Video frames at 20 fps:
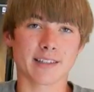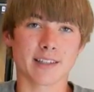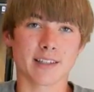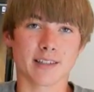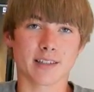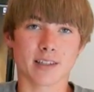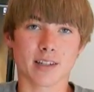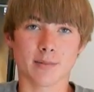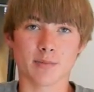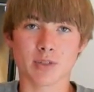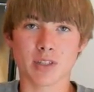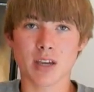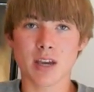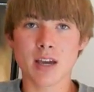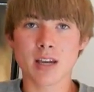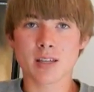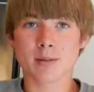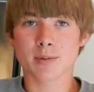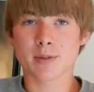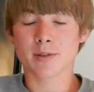systems,
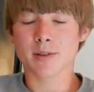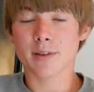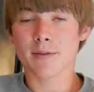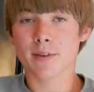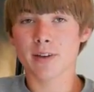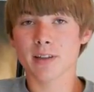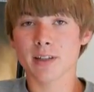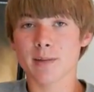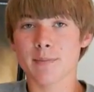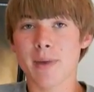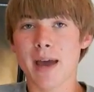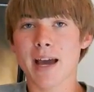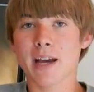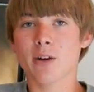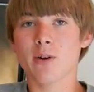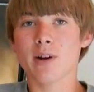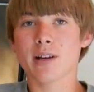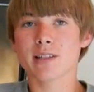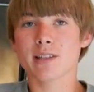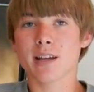specifically
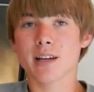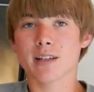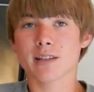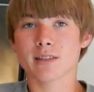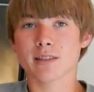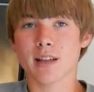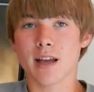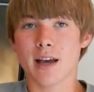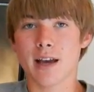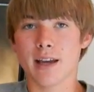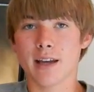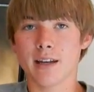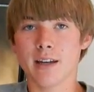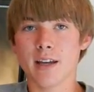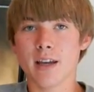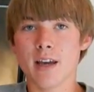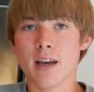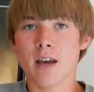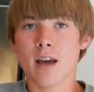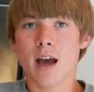Mac OS X Lion,
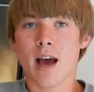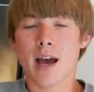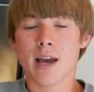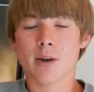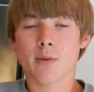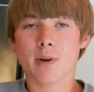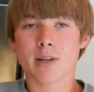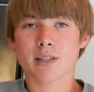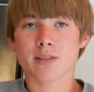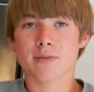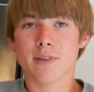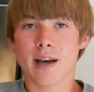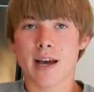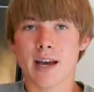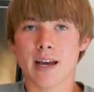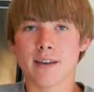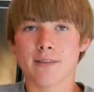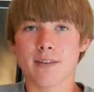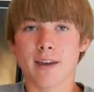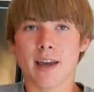iOS
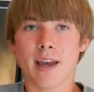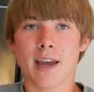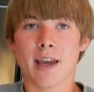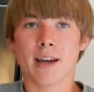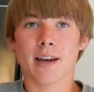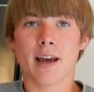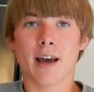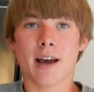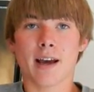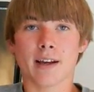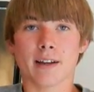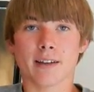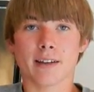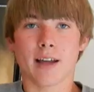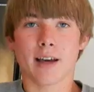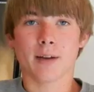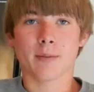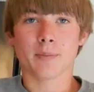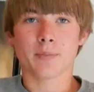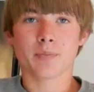5, and
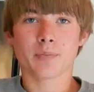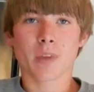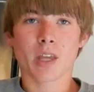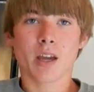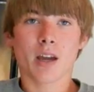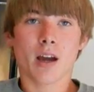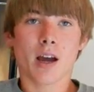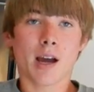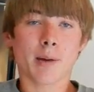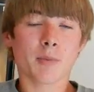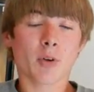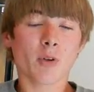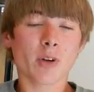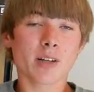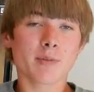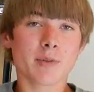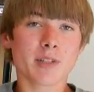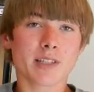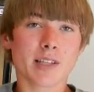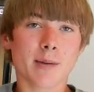iCloud. I'm
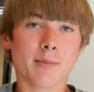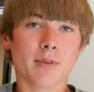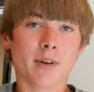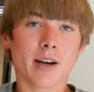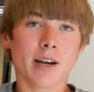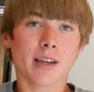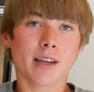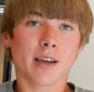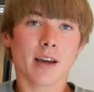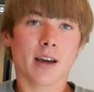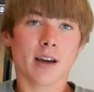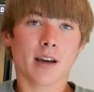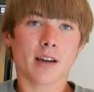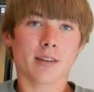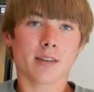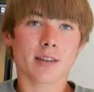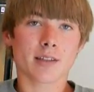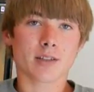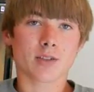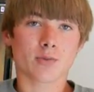going to be separating
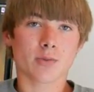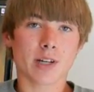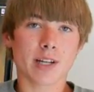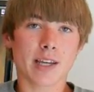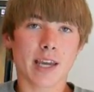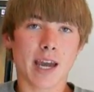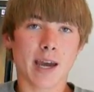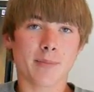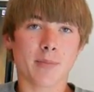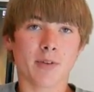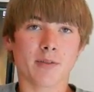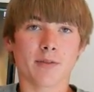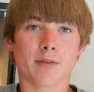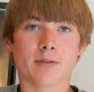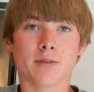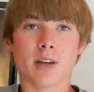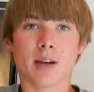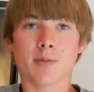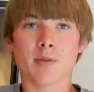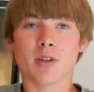this recap
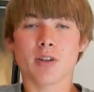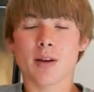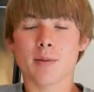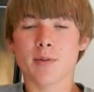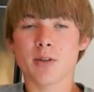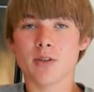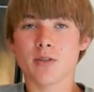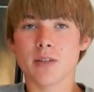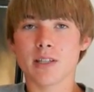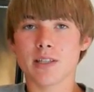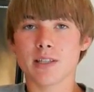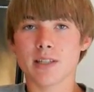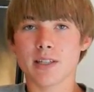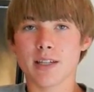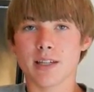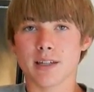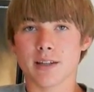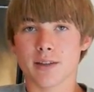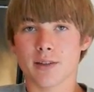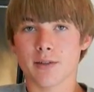of
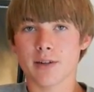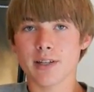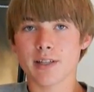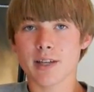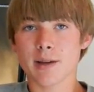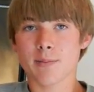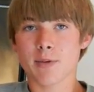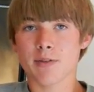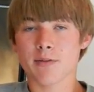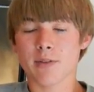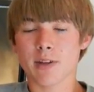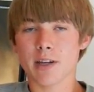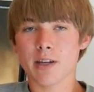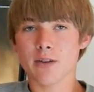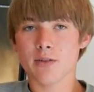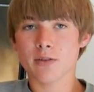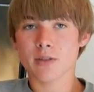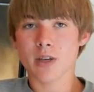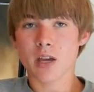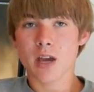WWDC into three separate
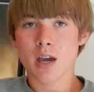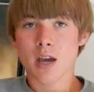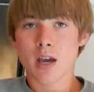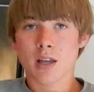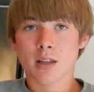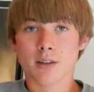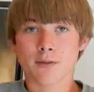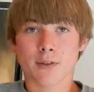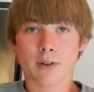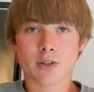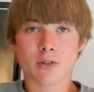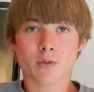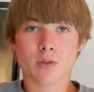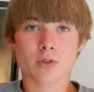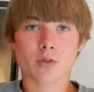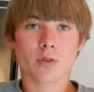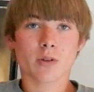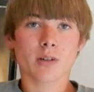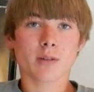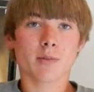videos. The first one
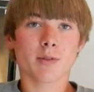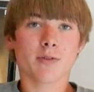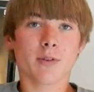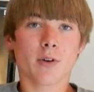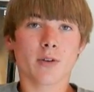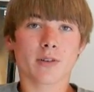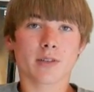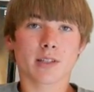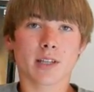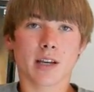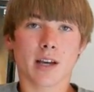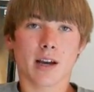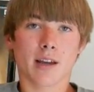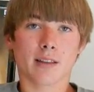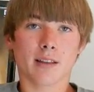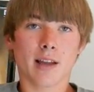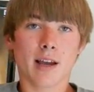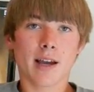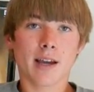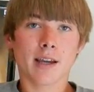is going to be focusing
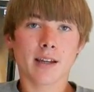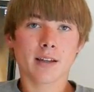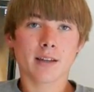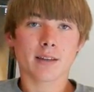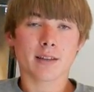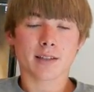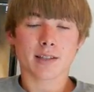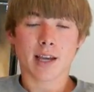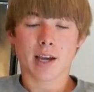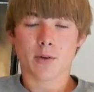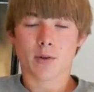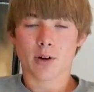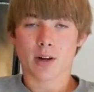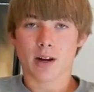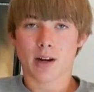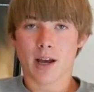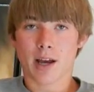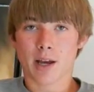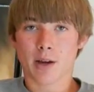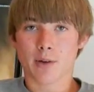on Lion, the second one
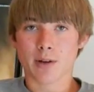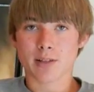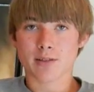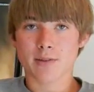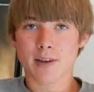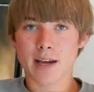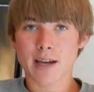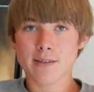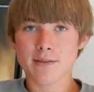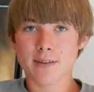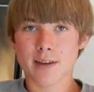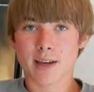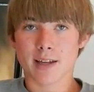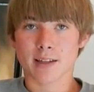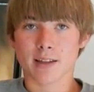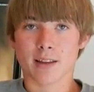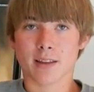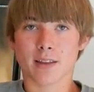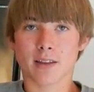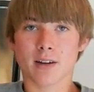on iOS 5,
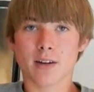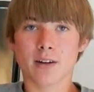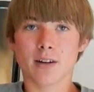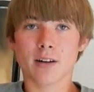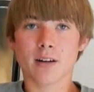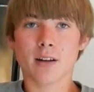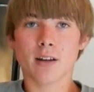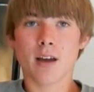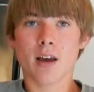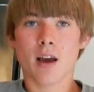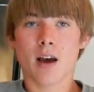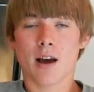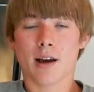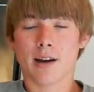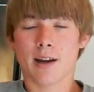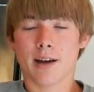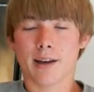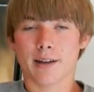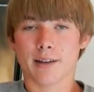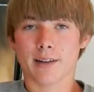and the third
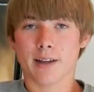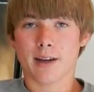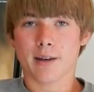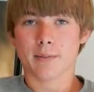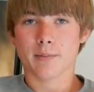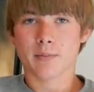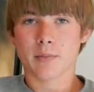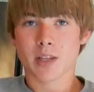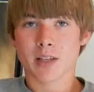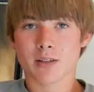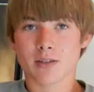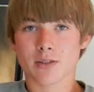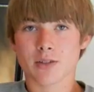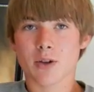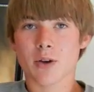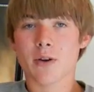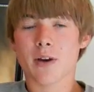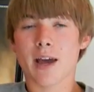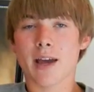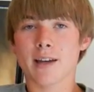on iCloud. Let's
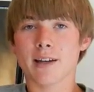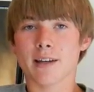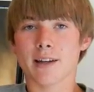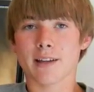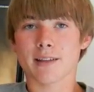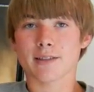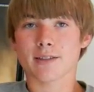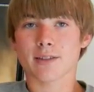go ahead and get